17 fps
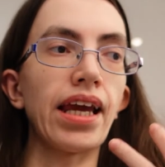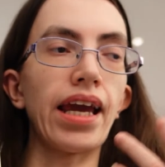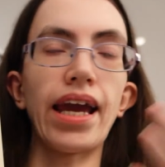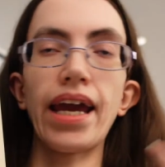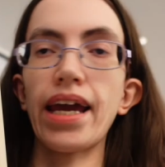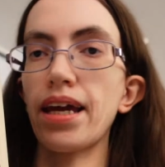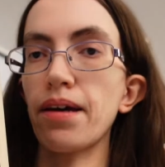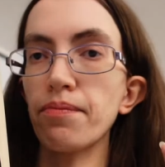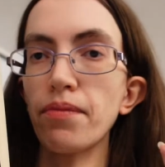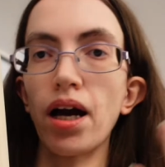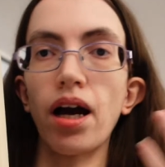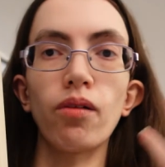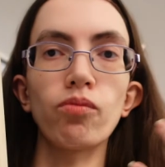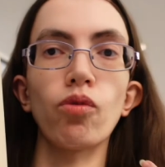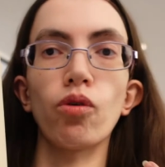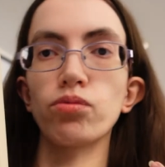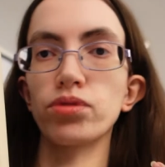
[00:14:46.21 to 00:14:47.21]
him
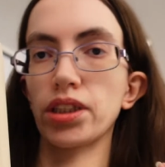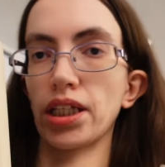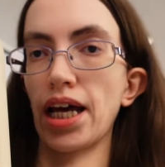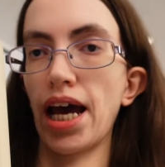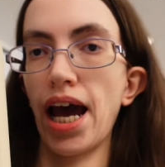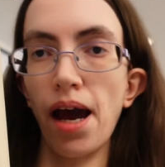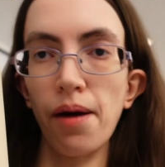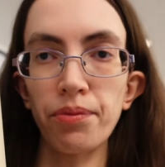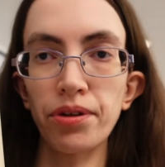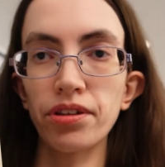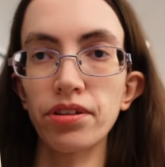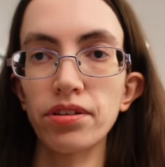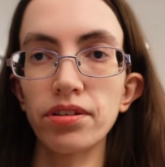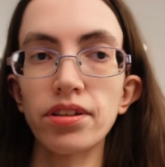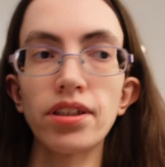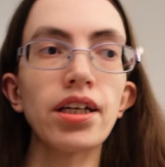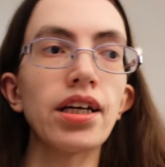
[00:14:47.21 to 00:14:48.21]
and what was going to
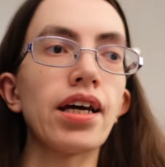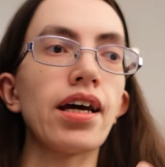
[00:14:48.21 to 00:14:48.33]
happen